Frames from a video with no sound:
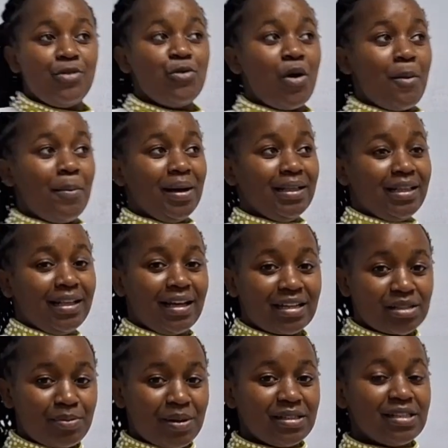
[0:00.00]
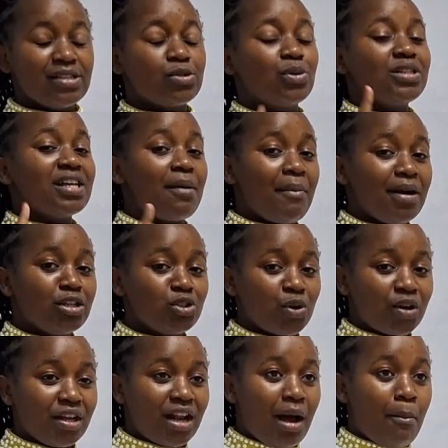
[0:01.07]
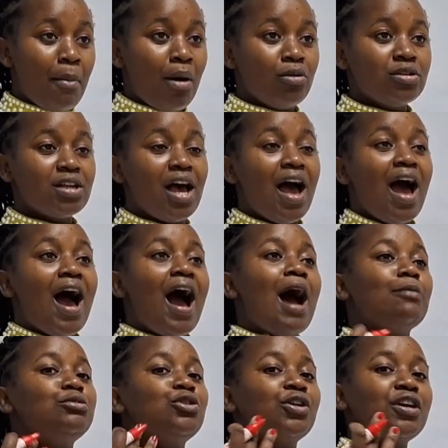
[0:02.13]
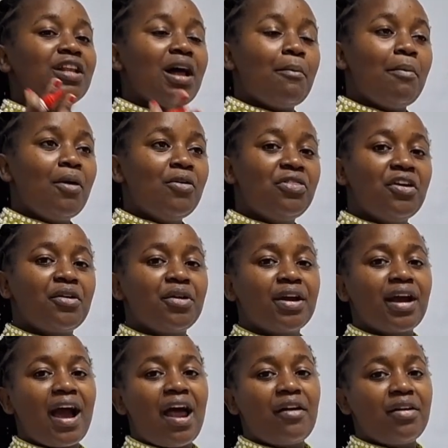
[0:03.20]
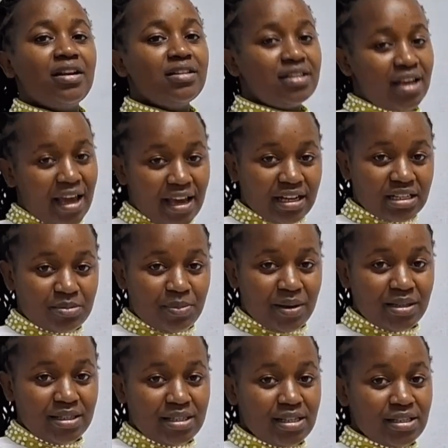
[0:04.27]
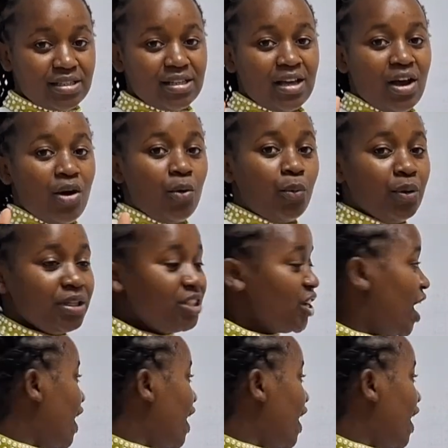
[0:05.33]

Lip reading: your monthly expenses. What am I talking about? I'm talking about the recurrent expenses, which